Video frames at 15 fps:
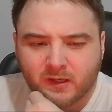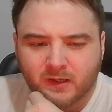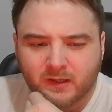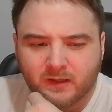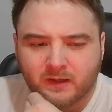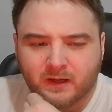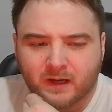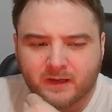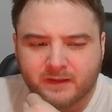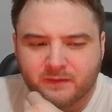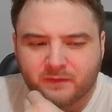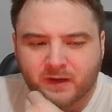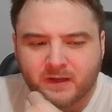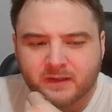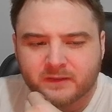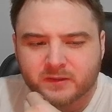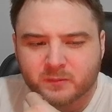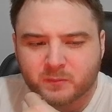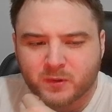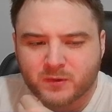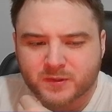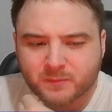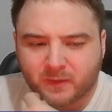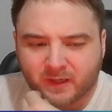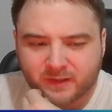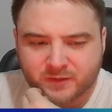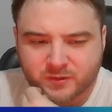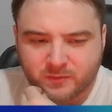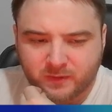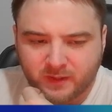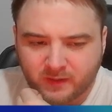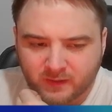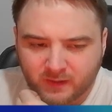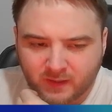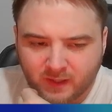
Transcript: I divided the boost by 3,